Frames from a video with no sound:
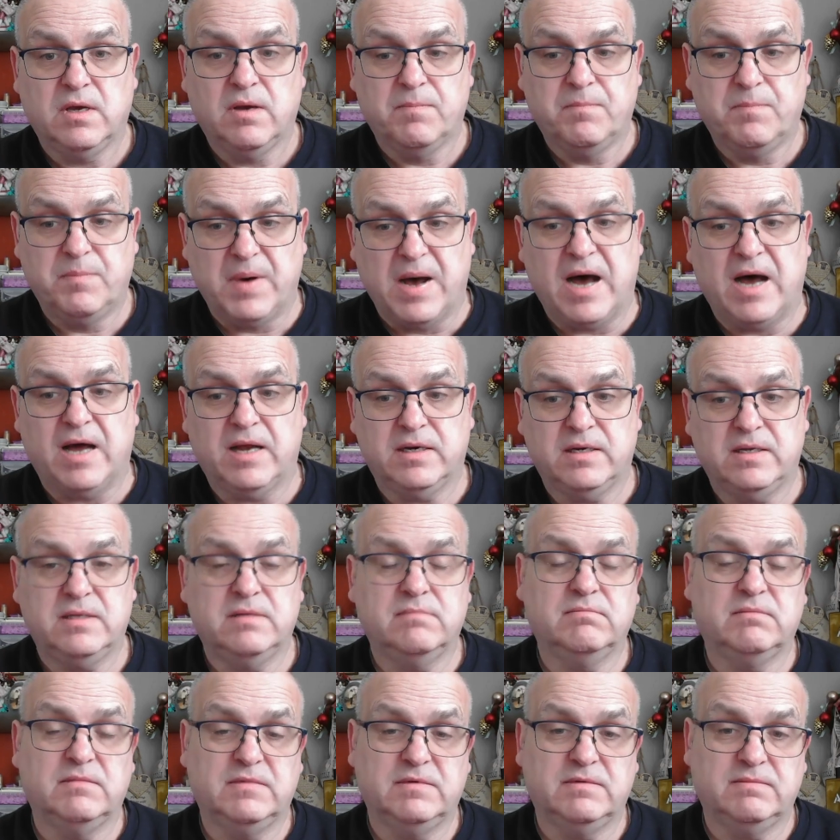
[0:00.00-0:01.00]
but
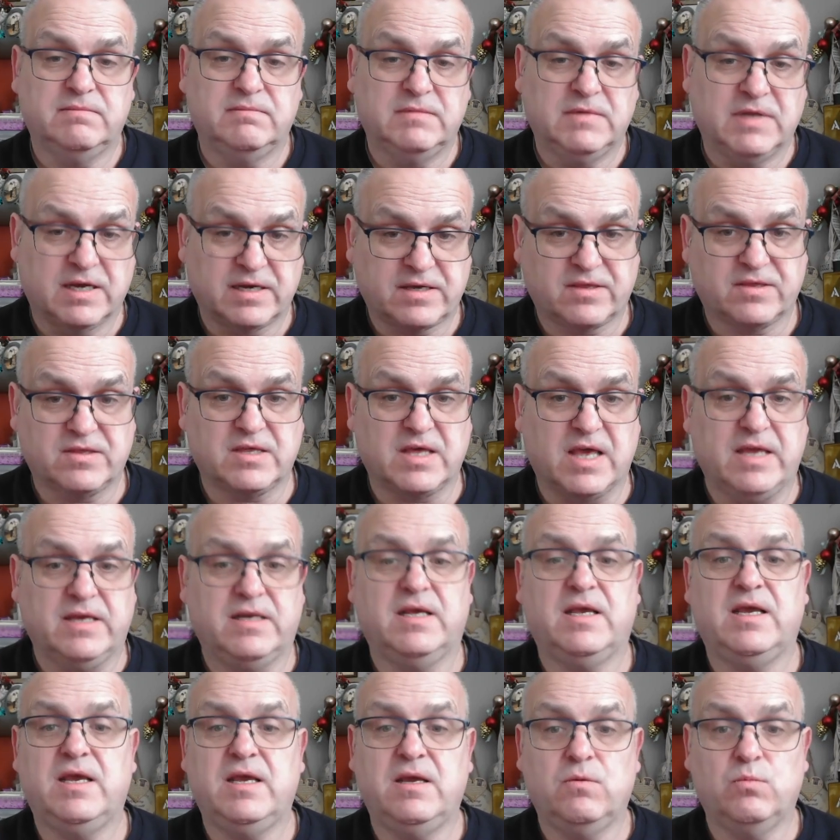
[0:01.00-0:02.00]
like I said,
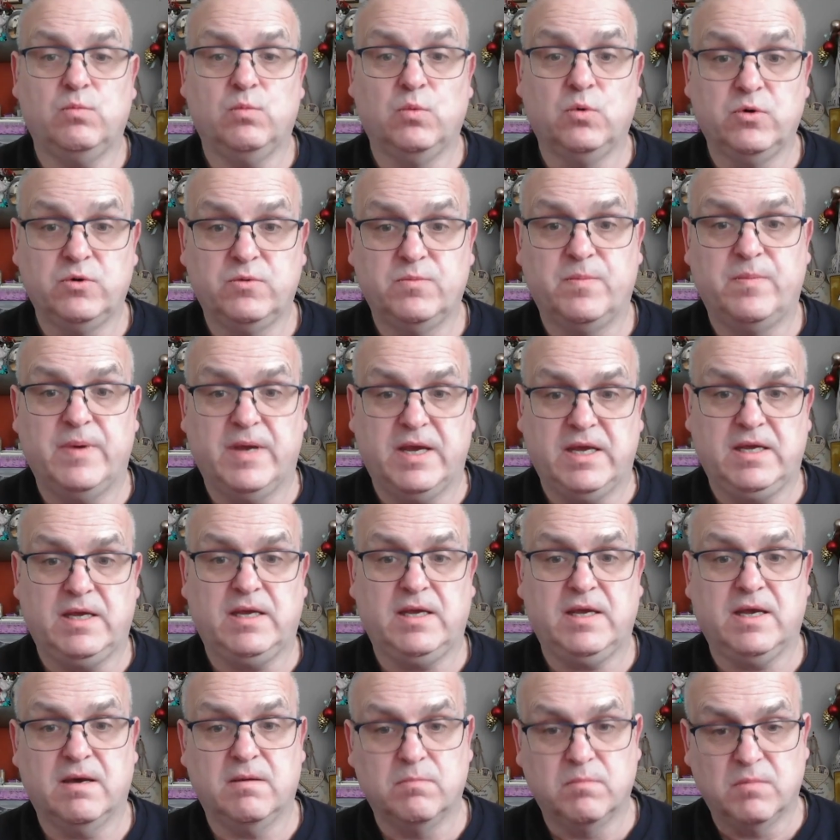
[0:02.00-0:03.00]
it would
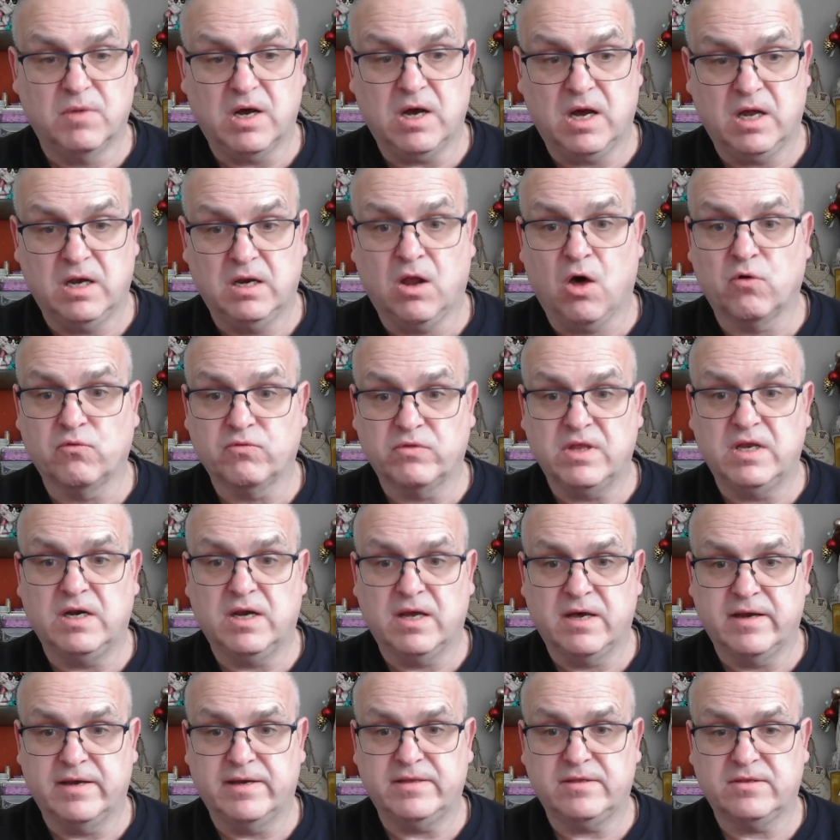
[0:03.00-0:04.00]
be along the
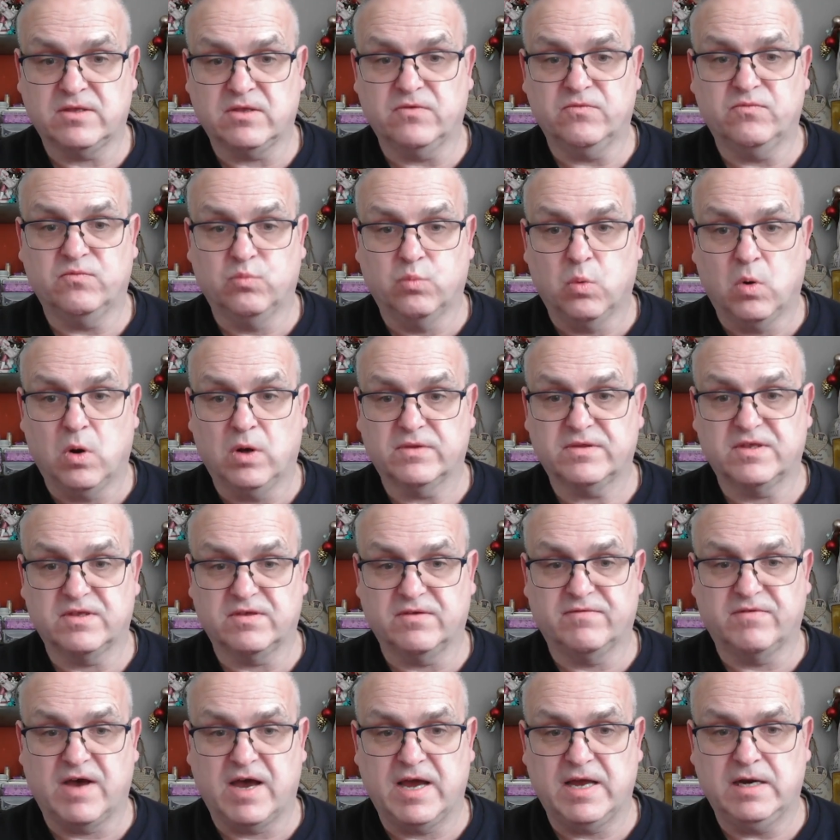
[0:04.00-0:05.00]
lines of what's
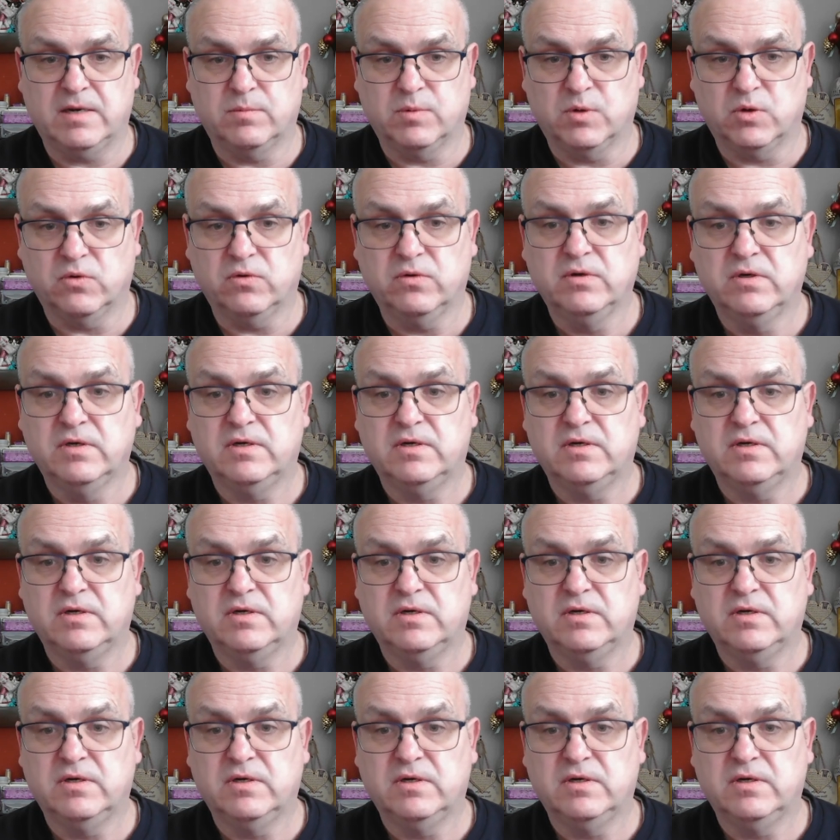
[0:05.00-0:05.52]
available